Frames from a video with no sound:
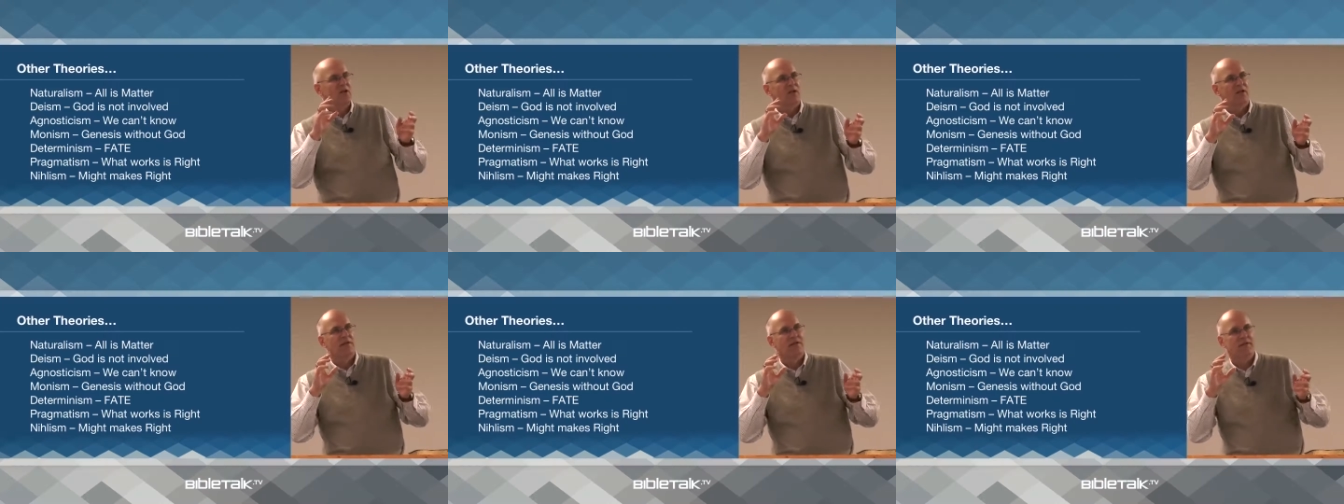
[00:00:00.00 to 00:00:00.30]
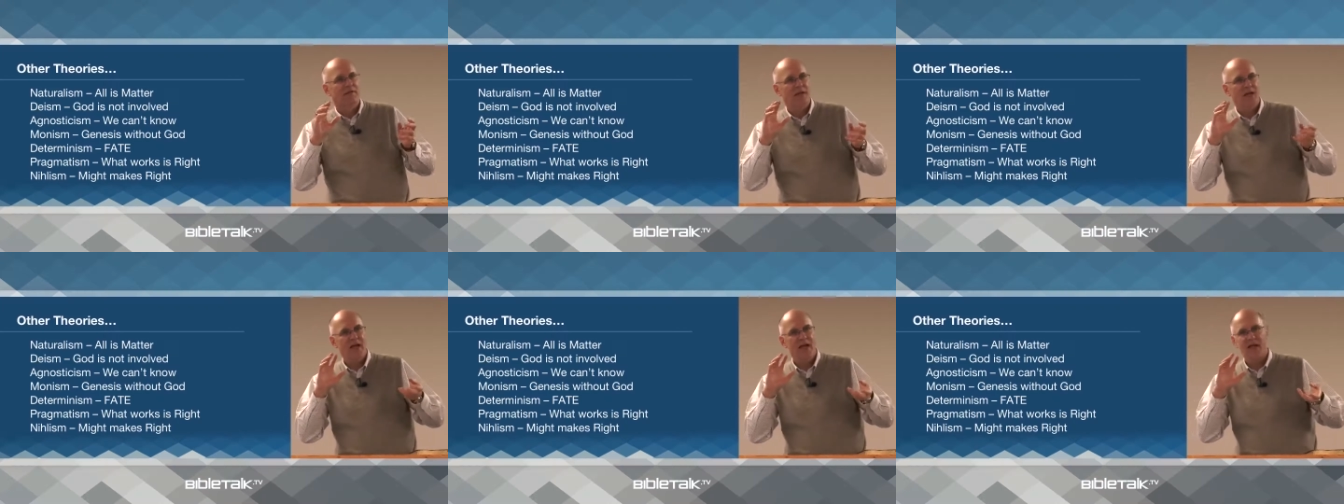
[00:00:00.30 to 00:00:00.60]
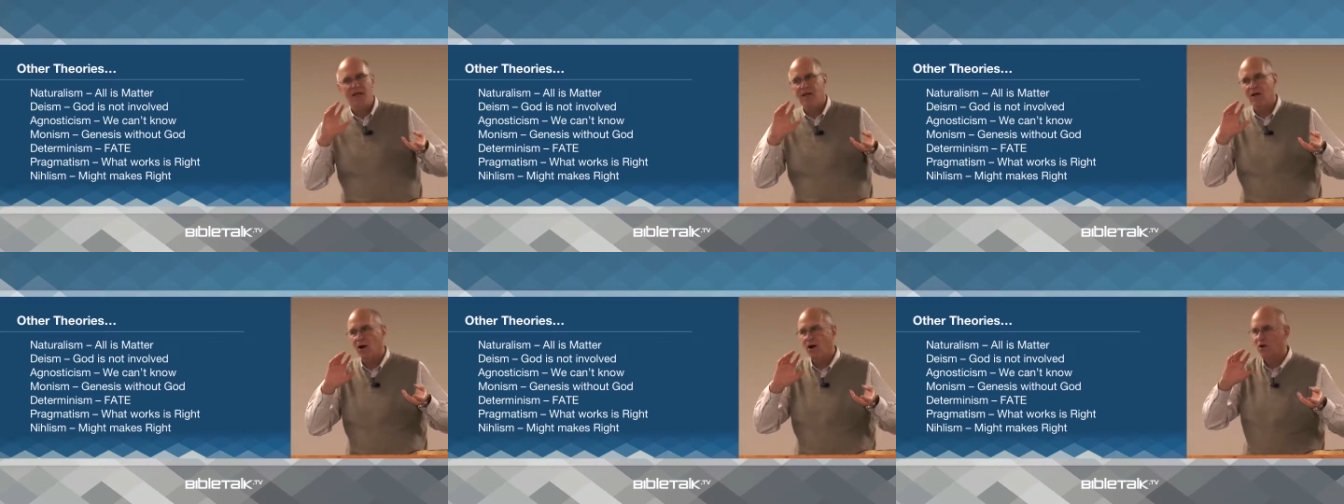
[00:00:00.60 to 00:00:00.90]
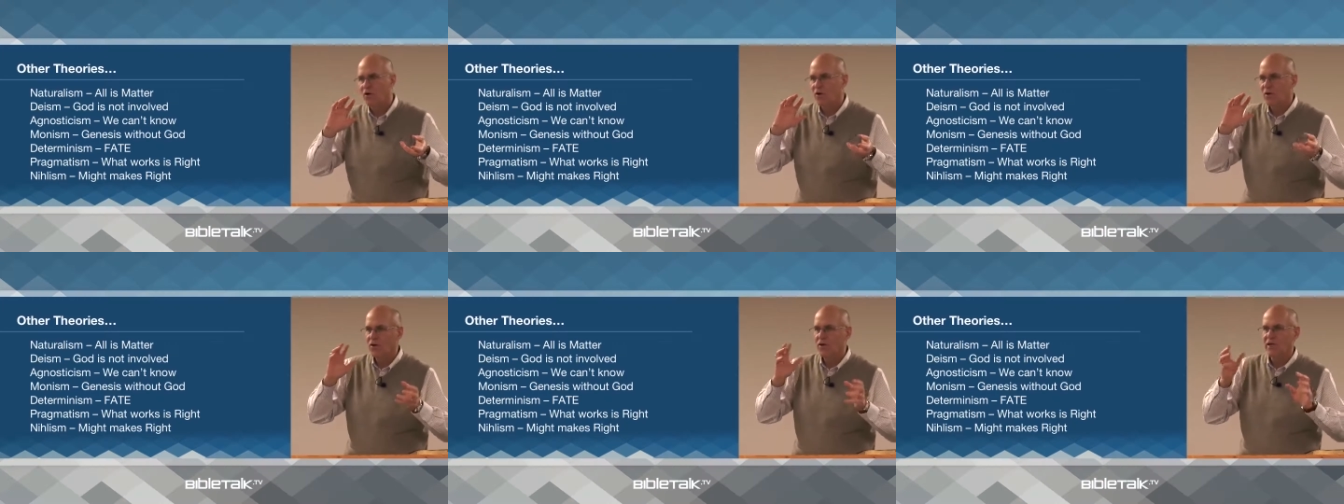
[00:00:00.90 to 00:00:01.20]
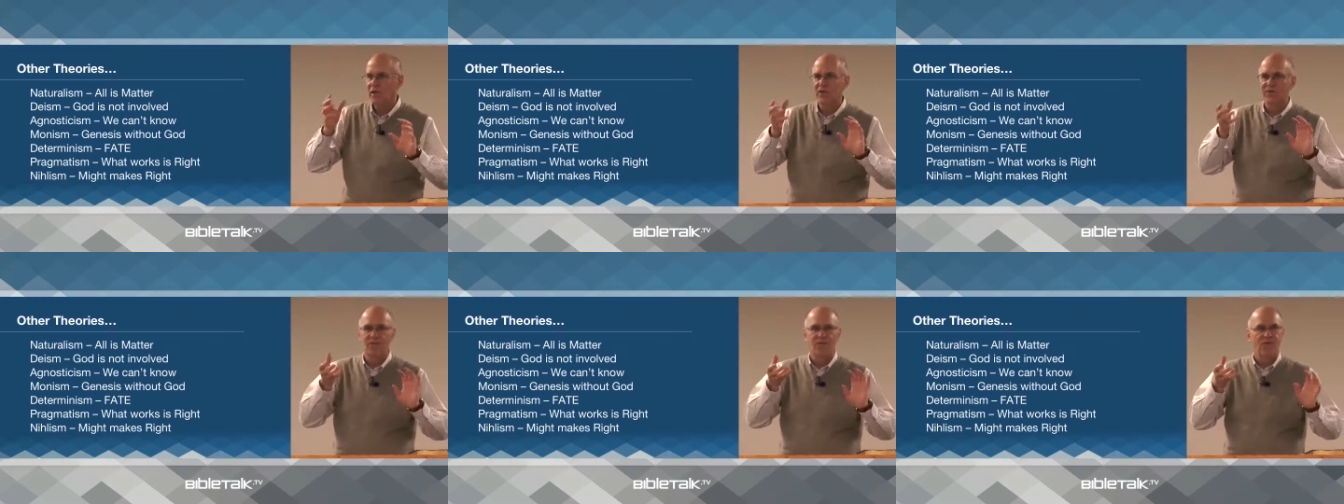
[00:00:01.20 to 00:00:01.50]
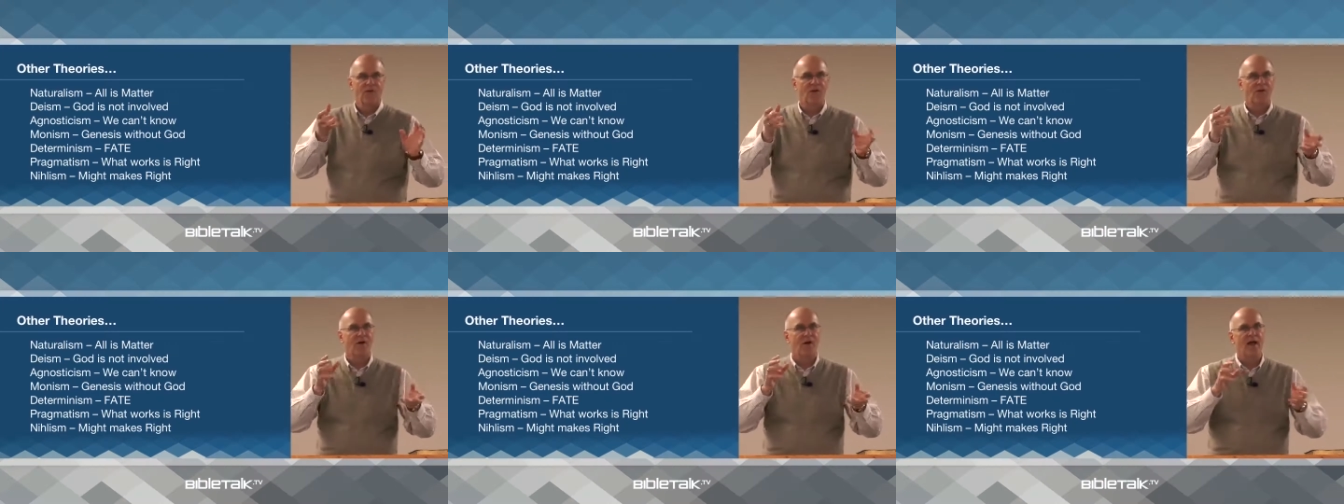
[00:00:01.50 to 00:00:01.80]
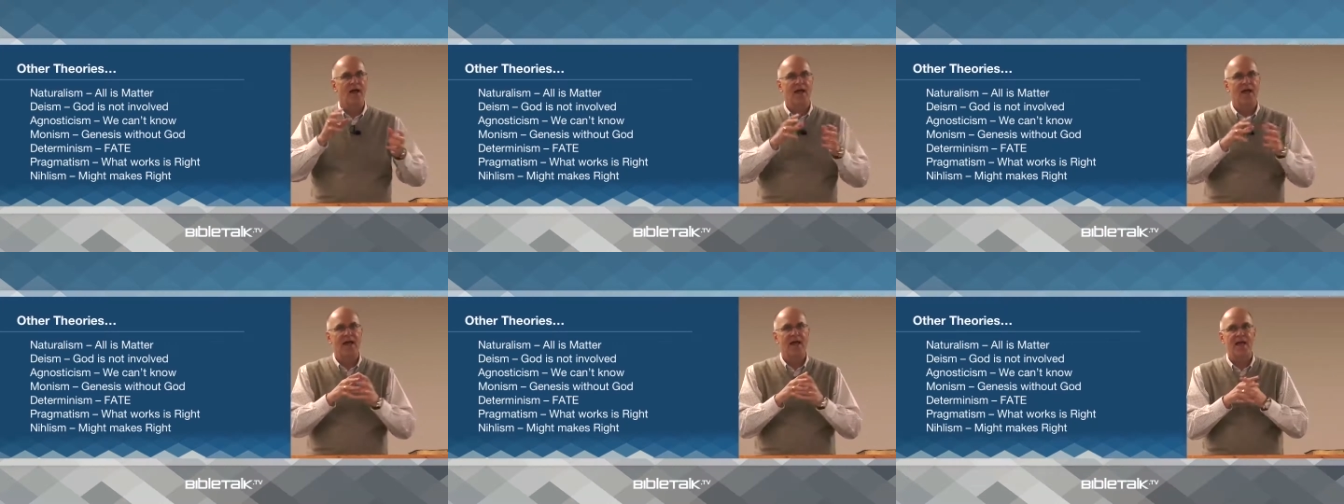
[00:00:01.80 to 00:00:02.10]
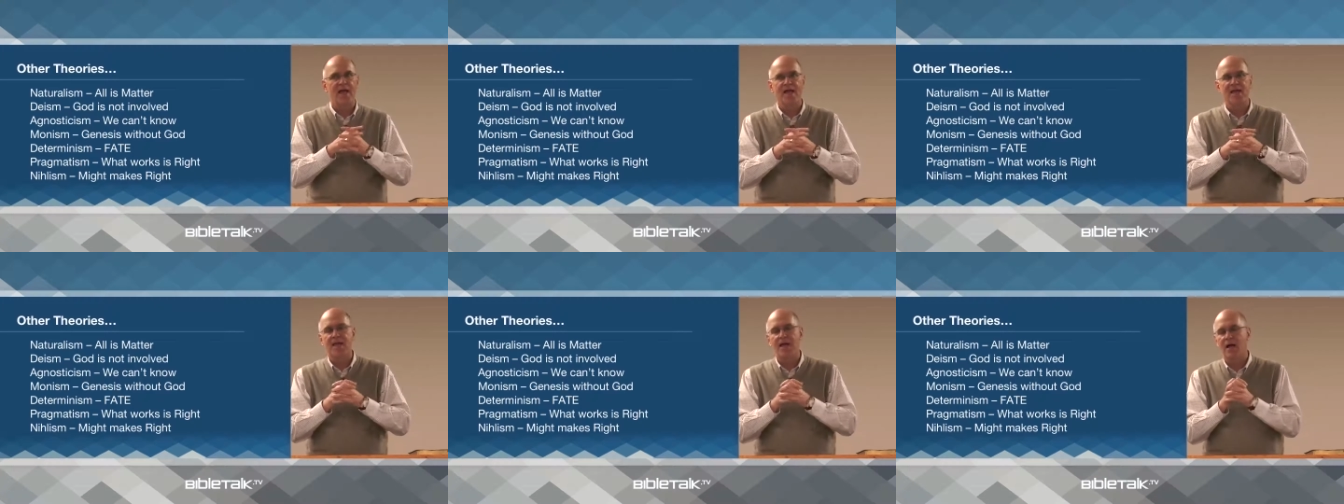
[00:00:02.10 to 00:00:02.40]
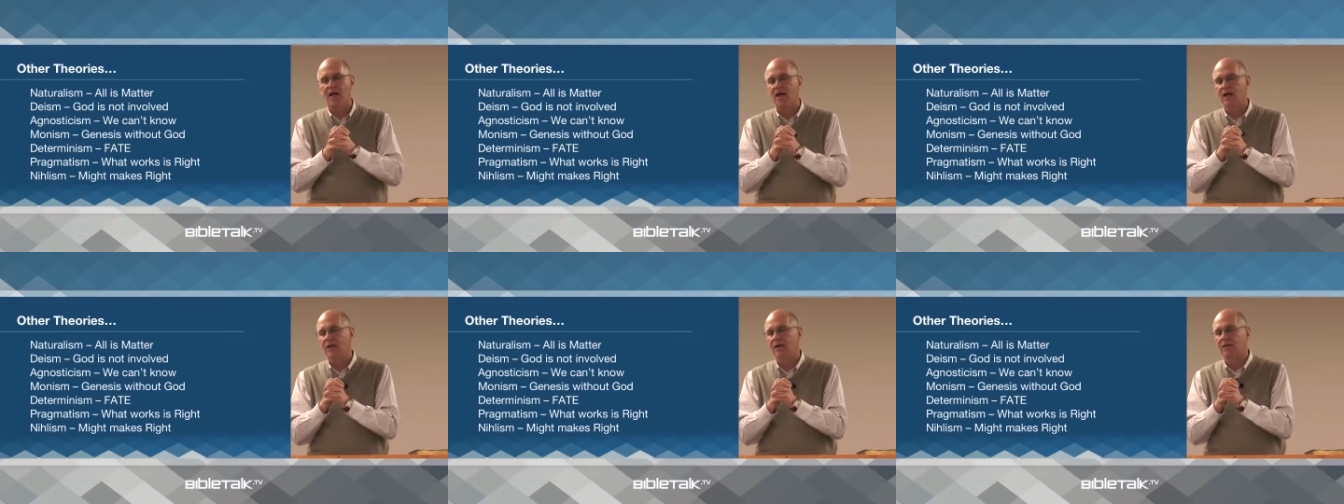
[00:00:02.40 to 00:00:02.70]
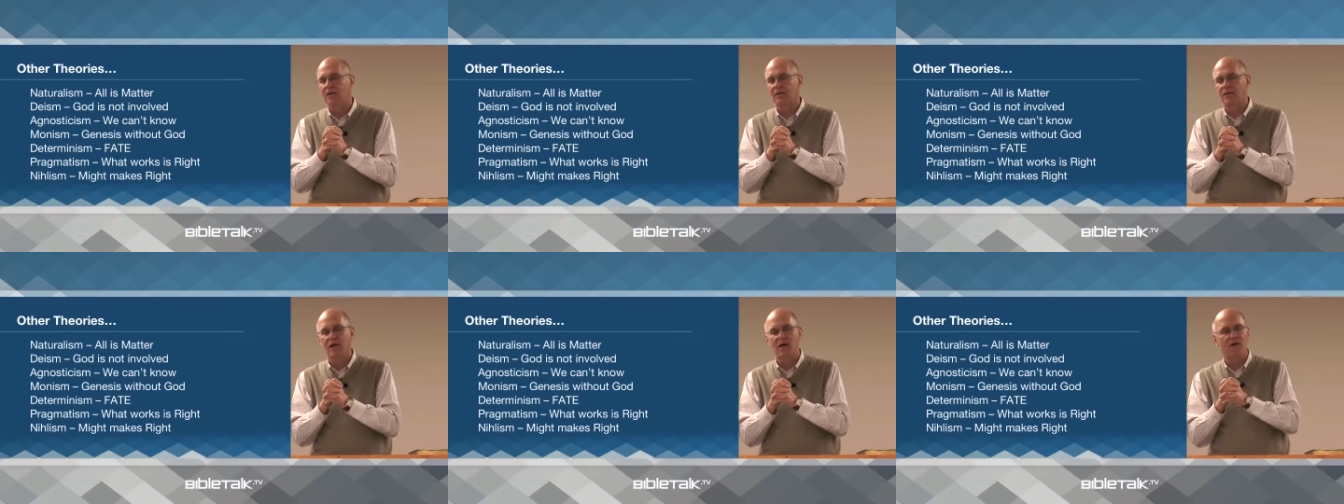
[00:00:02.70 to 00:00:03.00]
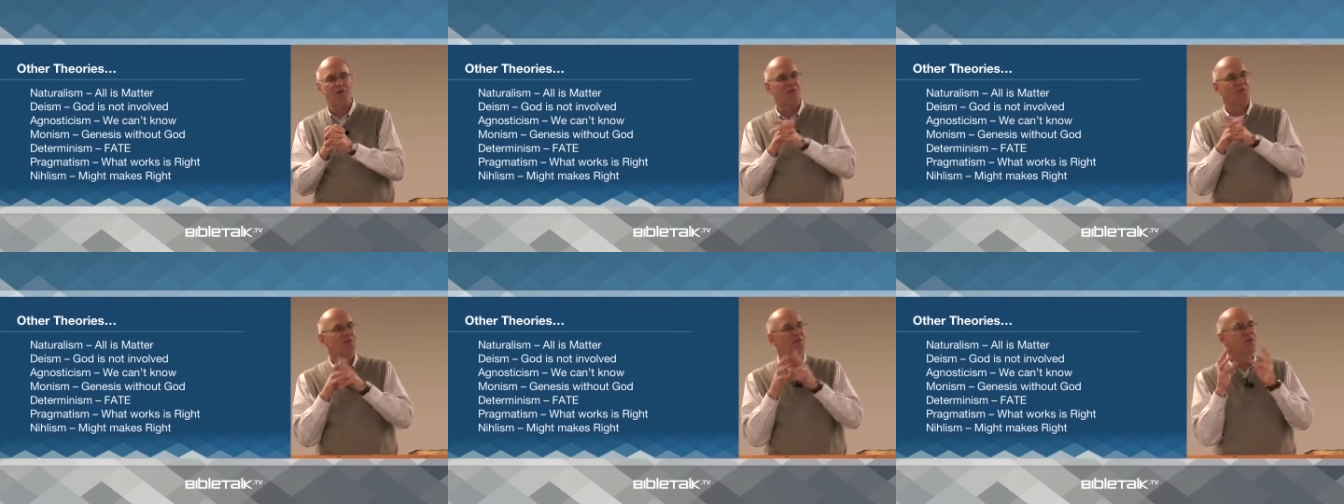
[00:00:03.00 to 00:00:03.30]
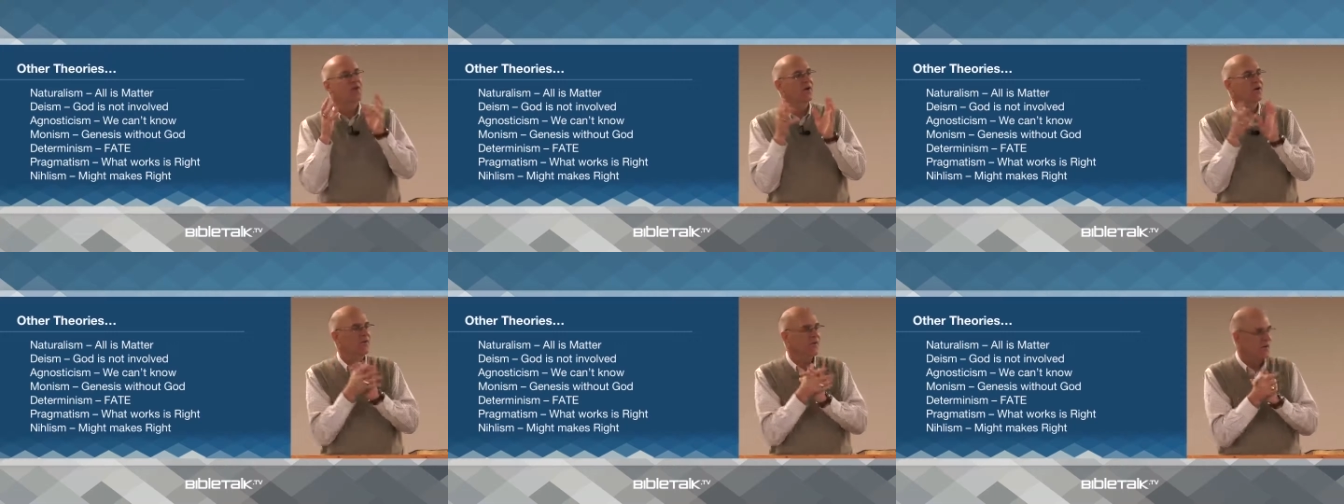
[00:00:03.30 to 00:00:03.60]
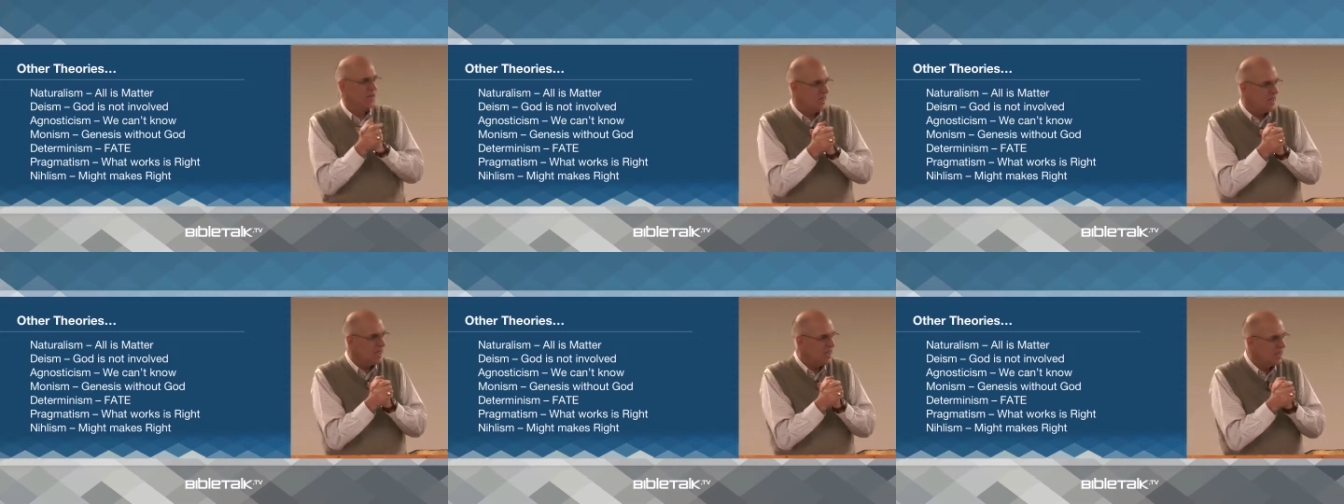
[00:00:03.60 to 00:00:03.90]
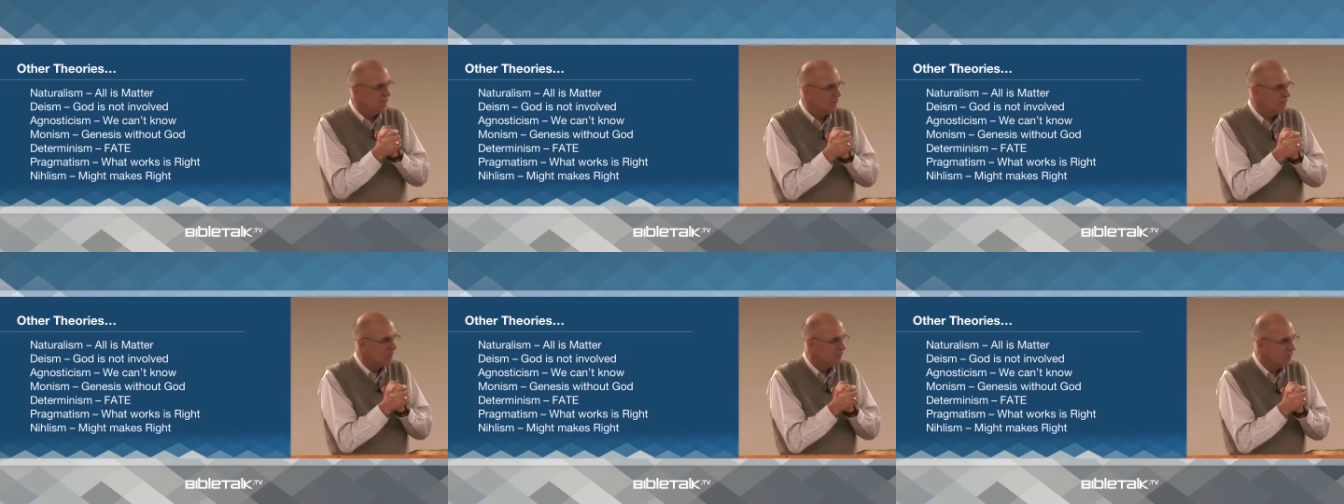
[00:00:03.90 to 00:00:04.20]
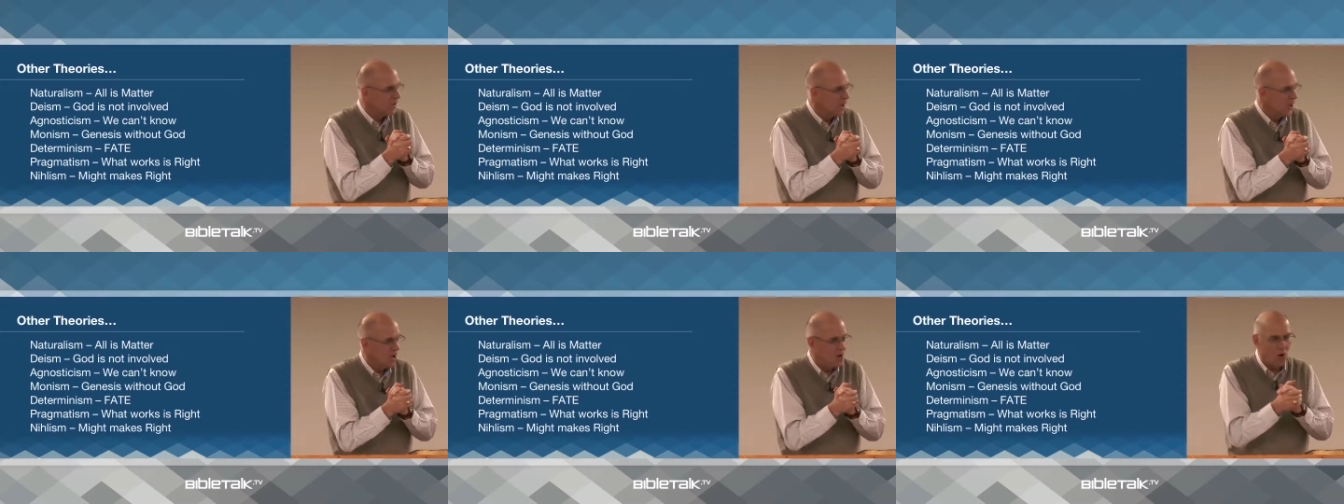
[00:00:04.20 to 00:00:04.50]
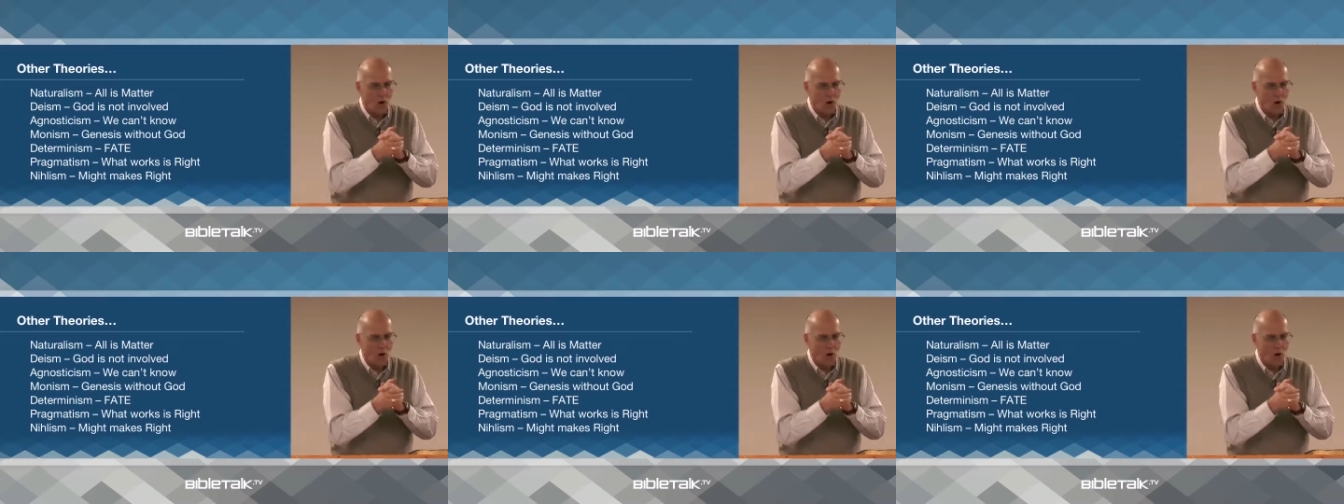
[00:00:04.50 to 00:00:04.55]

they are looking for a theory, an